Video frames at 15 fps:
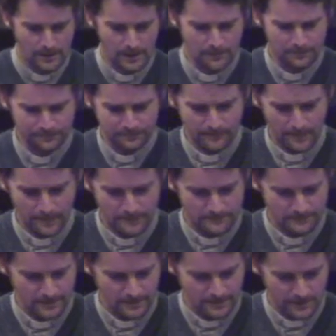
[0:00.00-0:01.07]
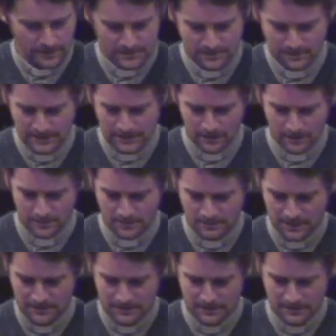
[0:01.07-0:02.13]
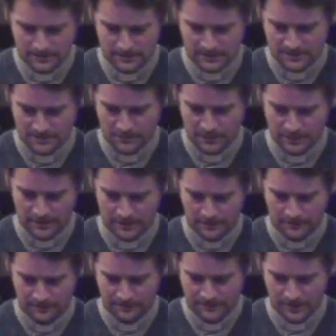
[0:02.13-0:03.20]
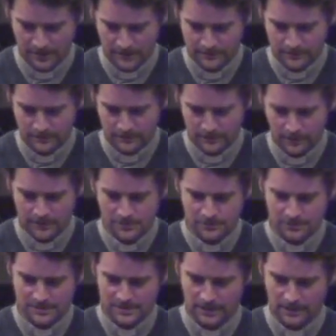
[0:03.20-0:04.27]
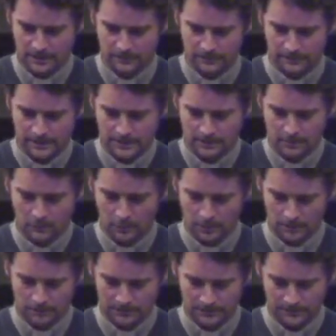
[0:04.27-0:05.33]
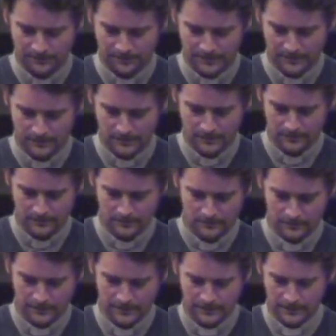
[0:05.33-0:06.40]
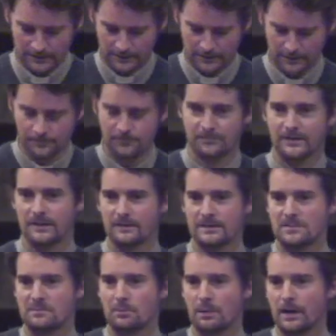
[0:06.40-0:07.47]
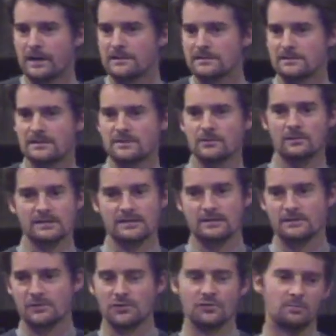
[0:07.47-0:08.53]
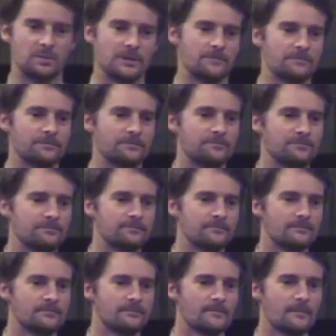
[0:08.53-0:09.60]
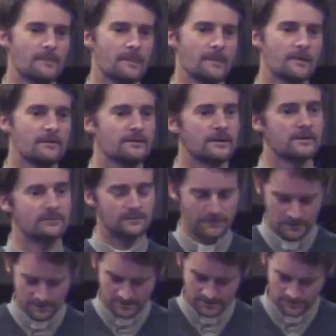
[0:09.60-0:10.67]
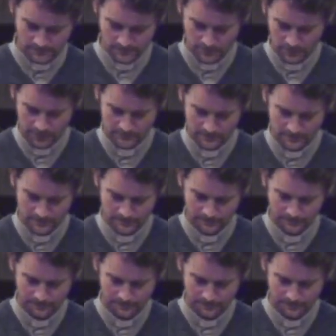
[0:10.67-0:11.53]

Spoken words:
So as we close, maybe this week, if you find yourself in the world thinking, this place is not as it should be, then thirst for heaven.